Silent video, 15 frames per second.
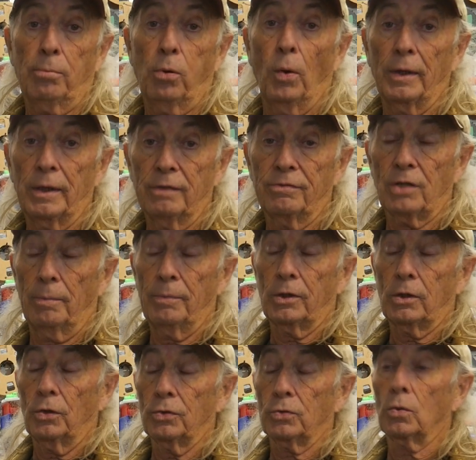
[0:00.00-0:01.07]
point if something
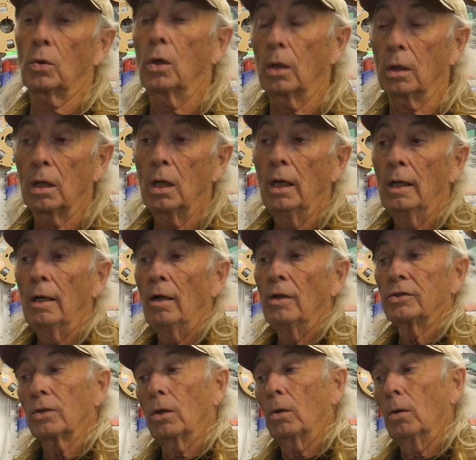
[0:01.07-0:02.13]
goes wrong.
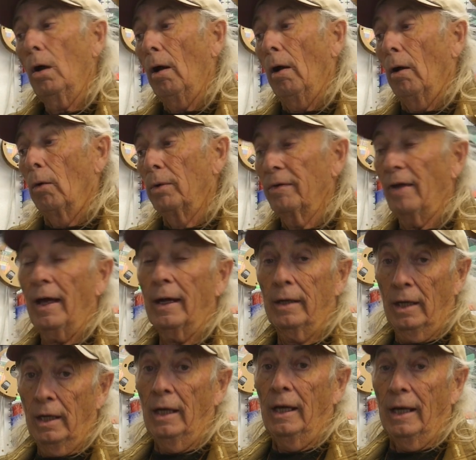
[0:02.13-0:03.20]
So we've had
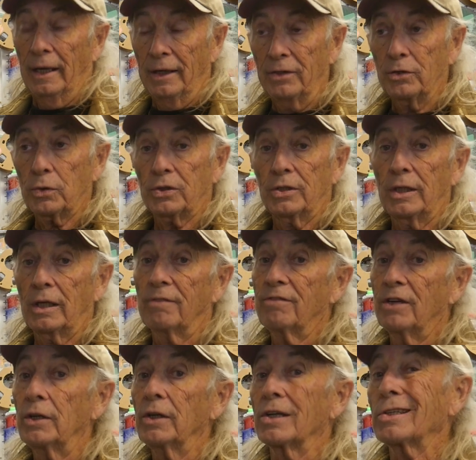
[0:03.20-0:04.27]
an interesting and
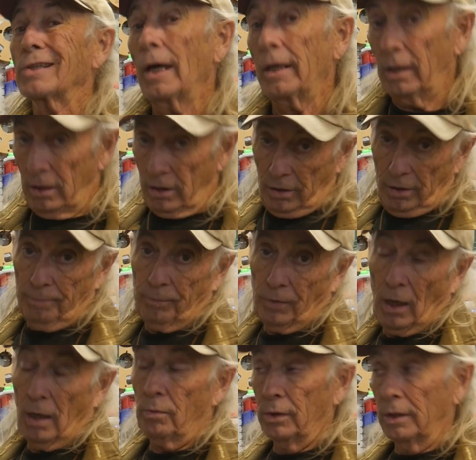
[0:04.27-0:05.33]
very exciting year. And
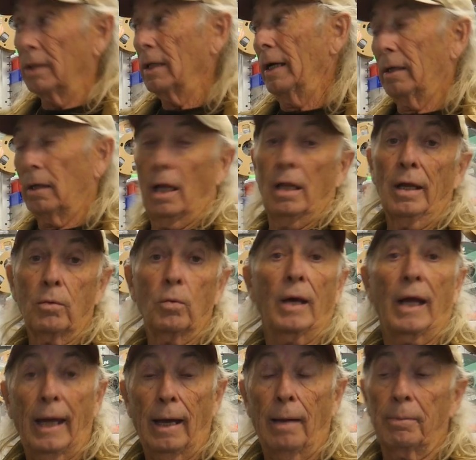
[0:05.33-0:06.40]
I really like, I like what
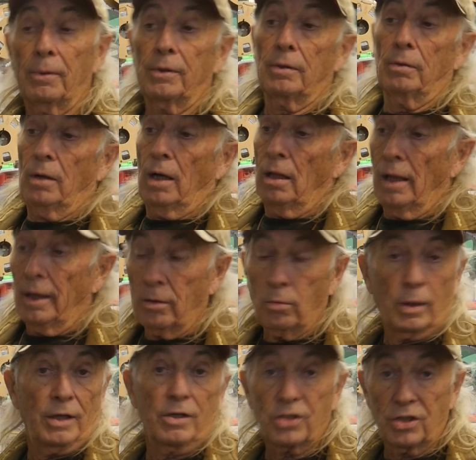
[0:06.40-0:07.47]
happened. I like
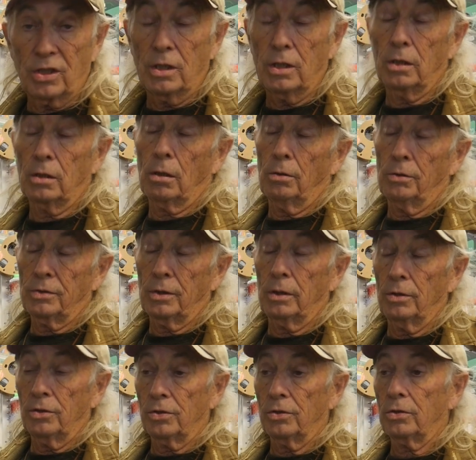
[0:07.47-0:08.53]
what I see. You know, it's like,
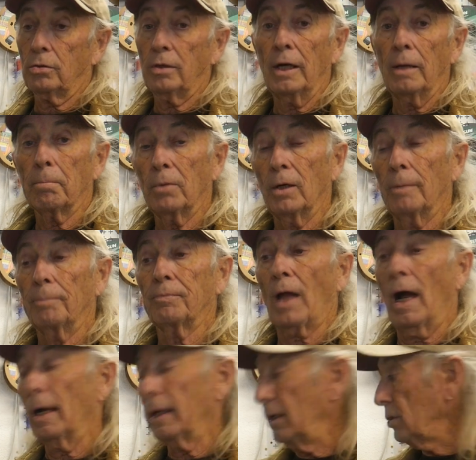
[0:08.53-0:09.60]
this is great. But
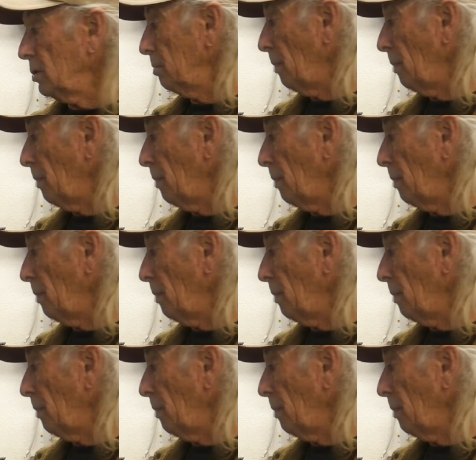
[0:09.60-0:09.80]
I guess